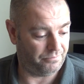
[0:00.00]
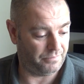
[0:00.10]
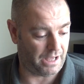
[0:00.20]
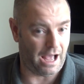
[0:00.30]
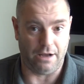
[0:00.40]

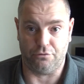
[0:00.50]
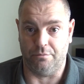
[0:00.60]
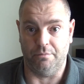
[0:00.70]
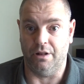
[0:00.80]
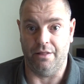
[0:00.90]
can't
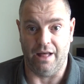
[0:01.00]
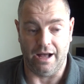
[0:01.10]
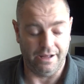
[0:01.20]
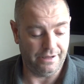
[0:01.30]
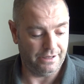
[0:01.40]
grumble at
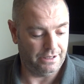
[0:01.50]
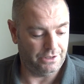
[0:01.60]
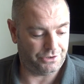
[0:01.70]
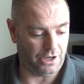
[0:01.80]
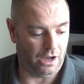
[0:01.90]
that.
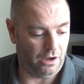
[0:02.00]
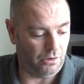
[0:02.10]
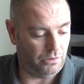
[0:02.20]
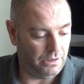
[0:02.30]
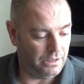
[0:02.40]

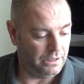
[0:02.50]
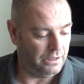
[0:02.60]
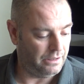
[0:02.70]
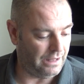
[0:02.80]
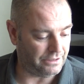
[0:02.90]
So
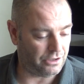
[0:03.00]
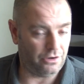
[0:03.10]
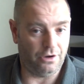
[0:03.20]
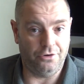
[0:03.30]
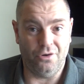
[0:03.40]
that's
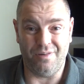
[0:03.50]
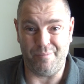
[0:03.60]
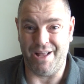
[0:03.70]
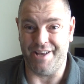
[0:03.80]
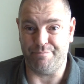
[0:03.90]
another
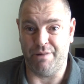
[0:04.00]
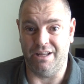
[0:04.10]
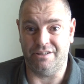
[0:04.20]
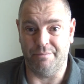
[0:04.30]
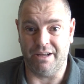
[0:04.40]

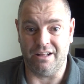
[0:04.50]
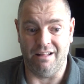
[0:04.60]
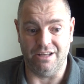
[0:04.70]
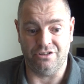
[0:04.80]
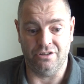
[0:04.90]
PSP to my
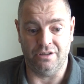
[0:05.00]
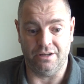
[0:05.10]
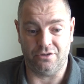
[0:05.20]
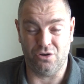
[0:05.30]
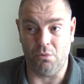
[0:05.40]
collection. I
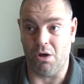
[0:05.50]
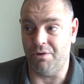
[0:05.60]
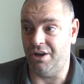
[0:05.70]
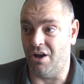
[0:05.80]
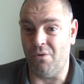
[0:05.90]
do
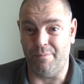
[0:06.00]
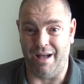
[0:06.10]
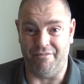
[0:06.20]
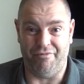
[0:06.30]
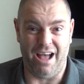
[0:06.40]
already own
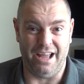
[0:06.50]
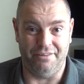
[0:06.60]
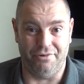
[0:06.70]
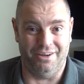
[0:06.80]
about five.